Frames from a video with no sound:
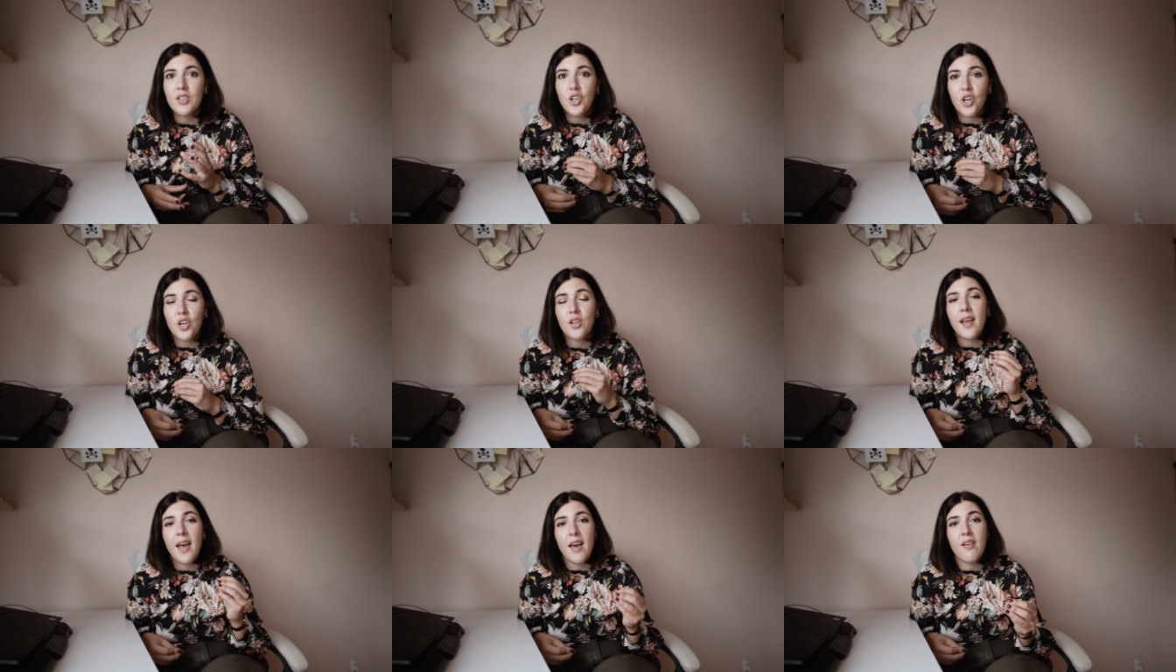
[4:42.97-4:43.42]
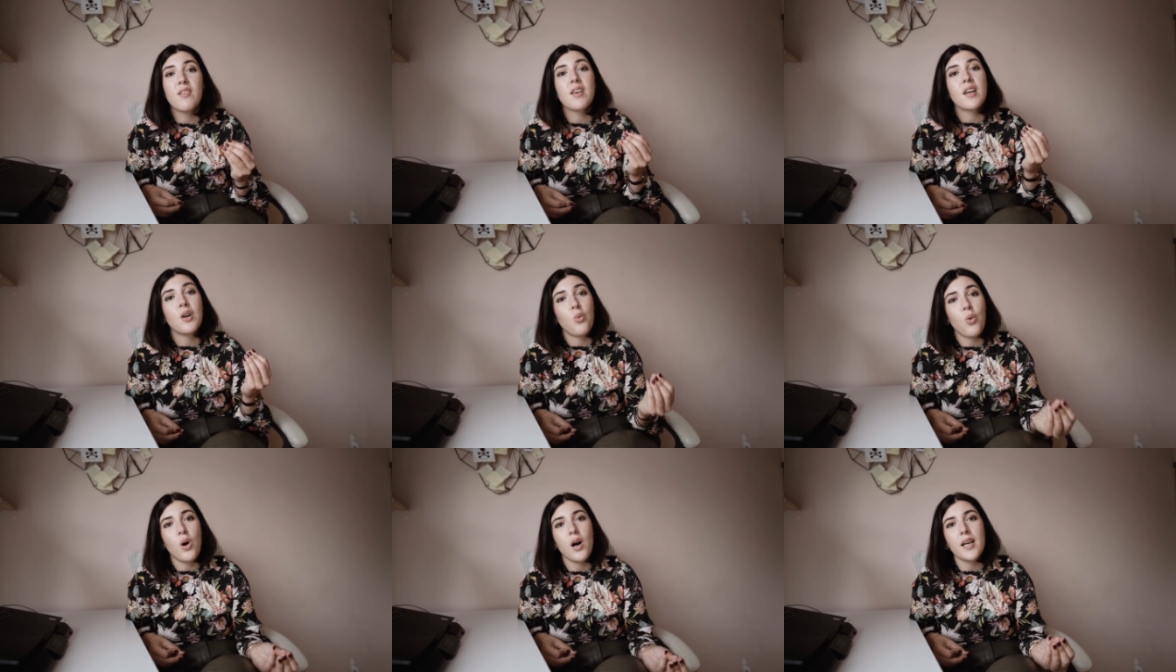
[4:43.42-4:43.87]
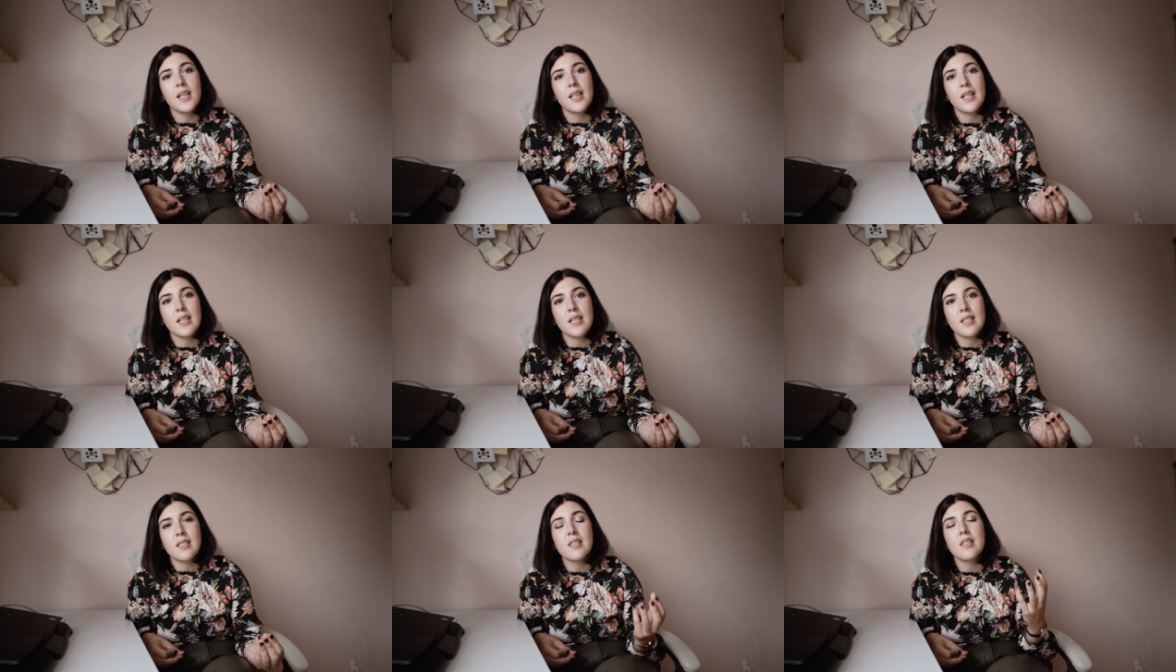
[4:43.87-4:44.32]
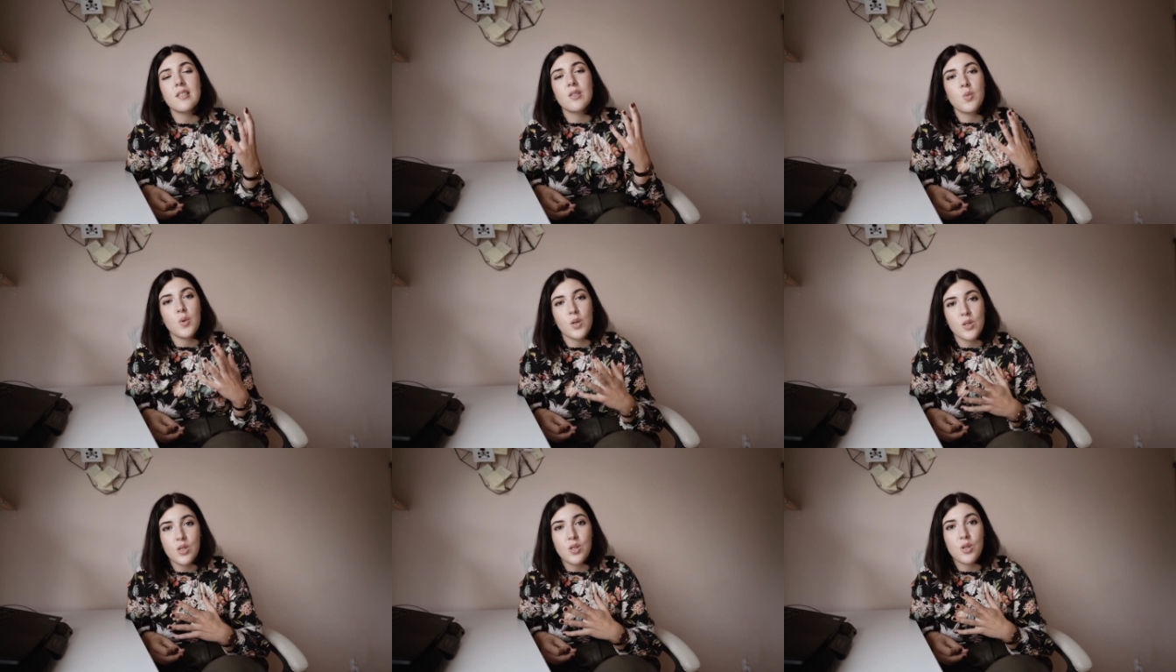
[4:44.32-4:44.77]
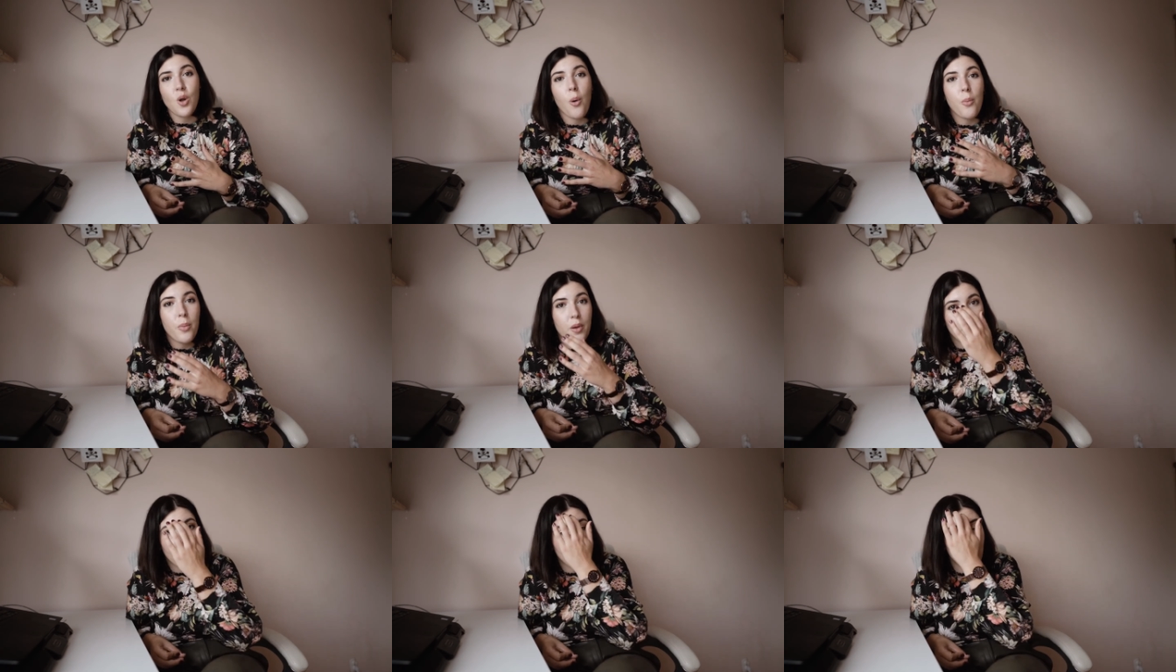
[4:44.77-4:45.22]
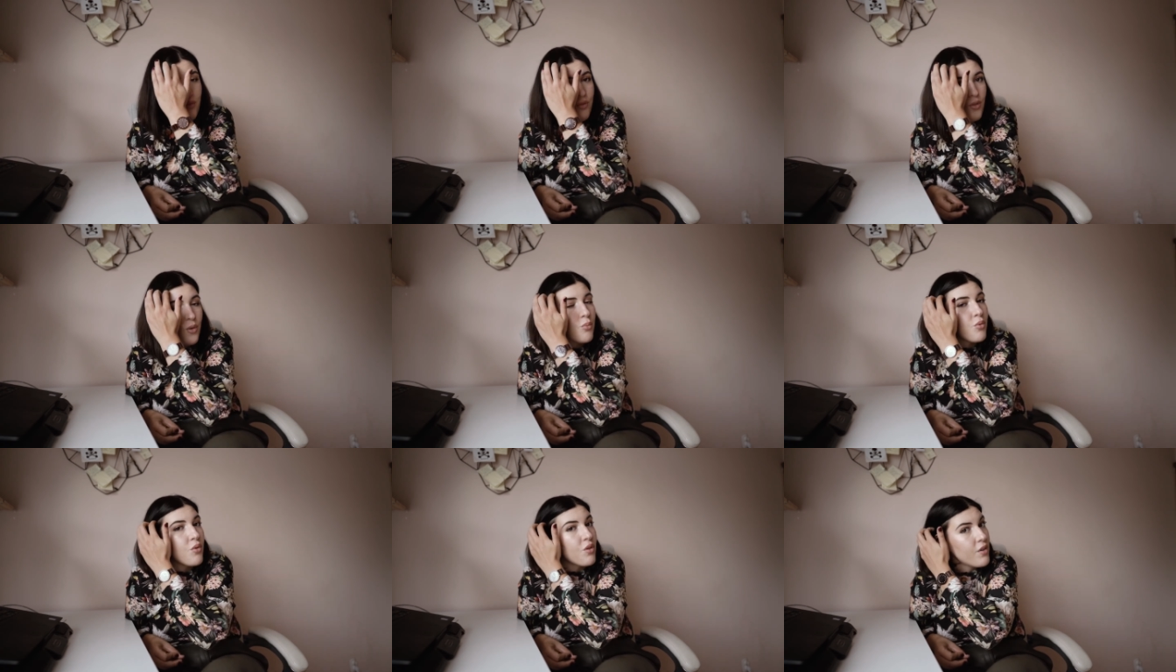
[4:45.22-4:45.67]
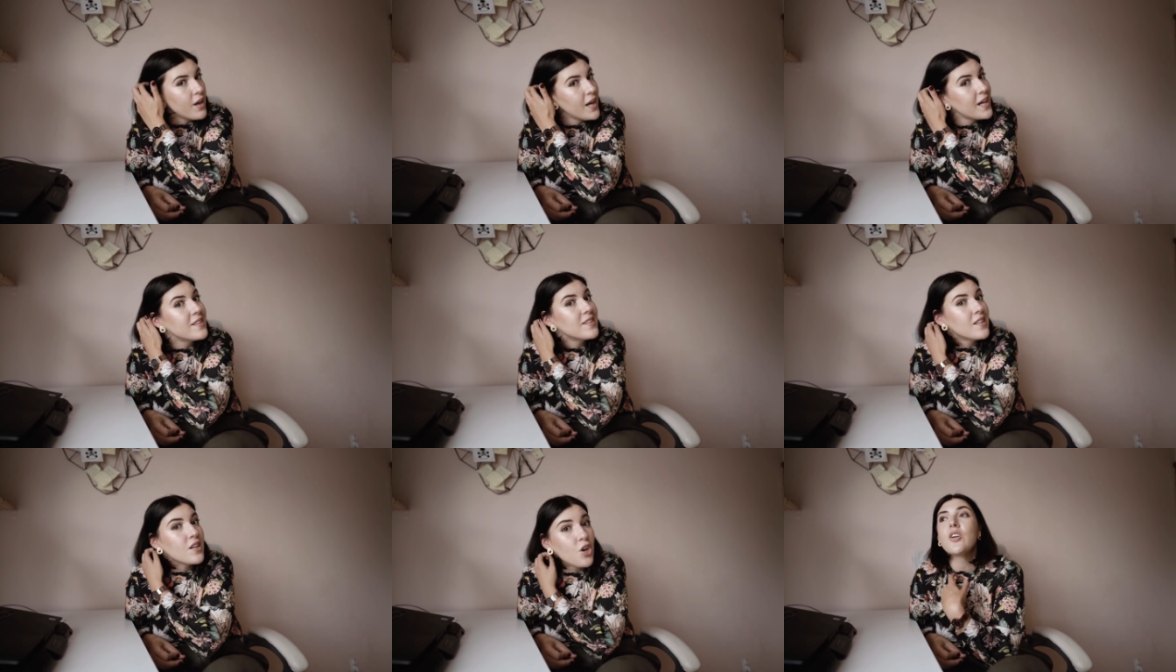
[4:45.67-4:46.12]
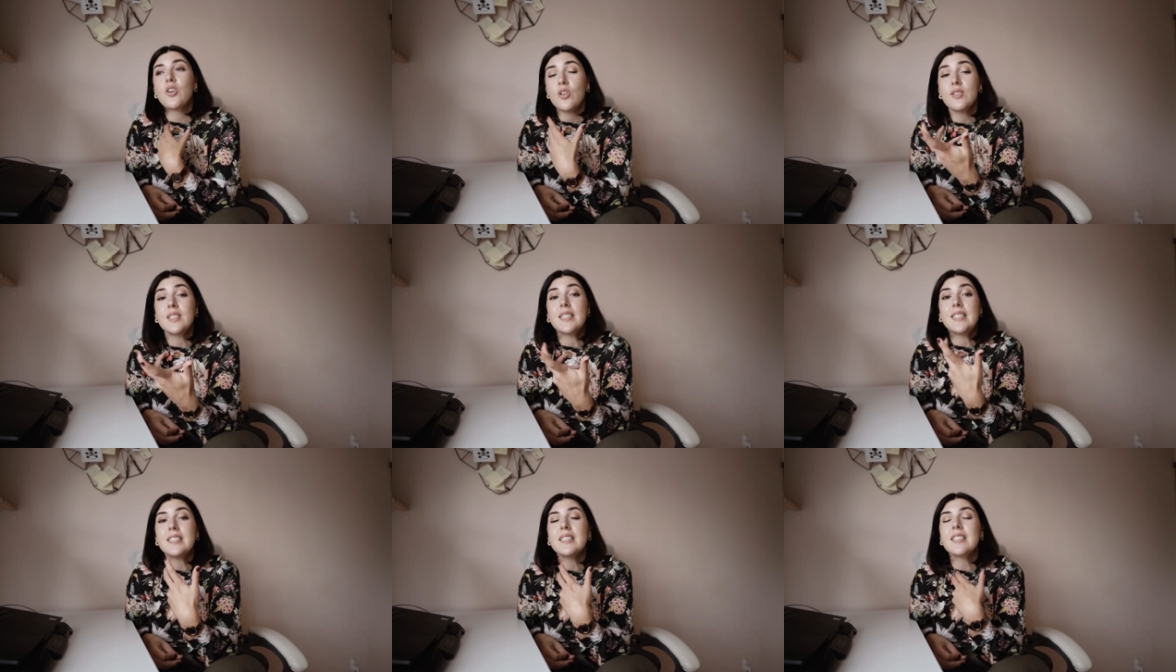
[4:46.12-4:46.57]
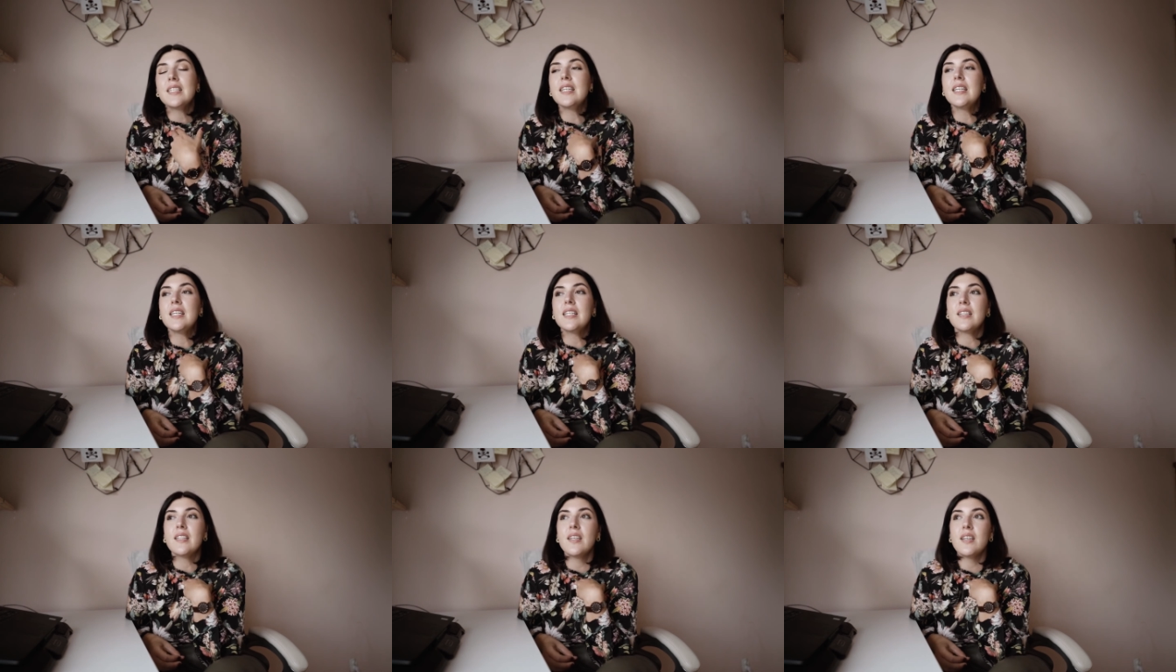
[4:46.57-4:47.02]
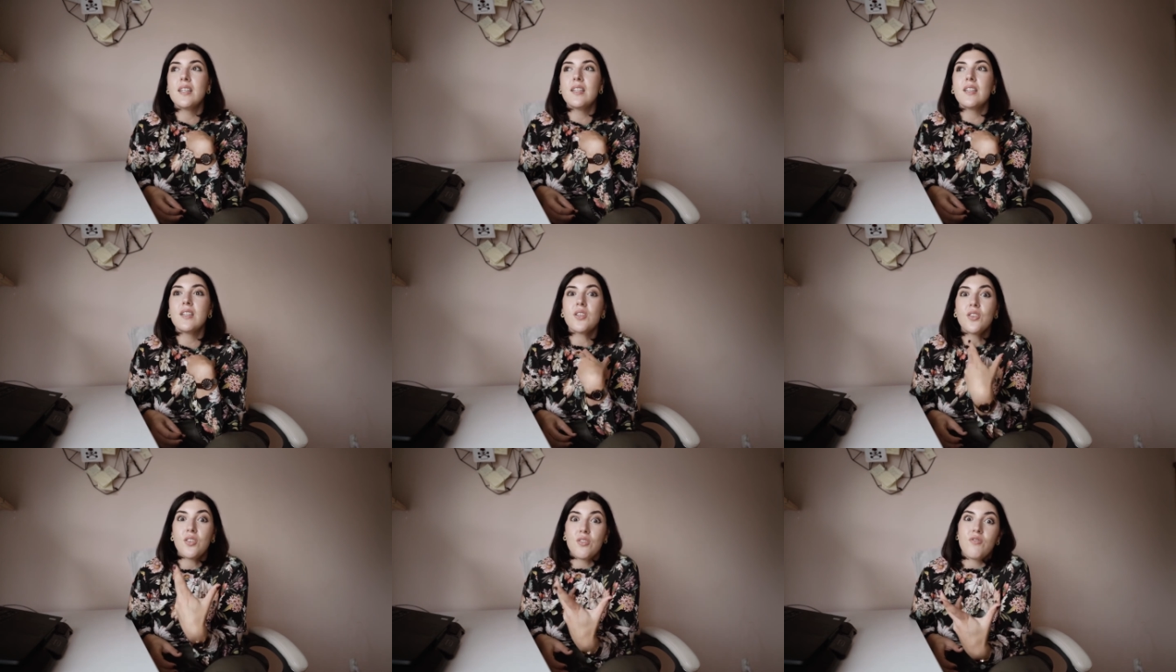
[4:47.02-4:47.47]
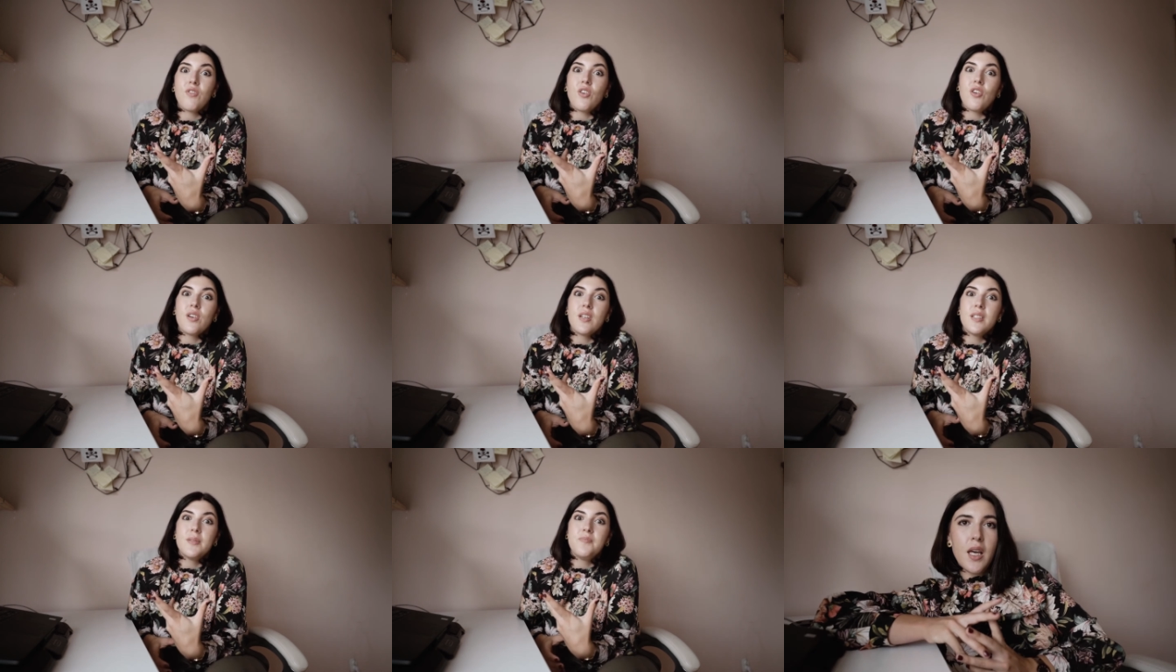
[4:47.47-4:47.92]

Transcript: not having a wide lens is what's stopping you from creating content, then you're wrong.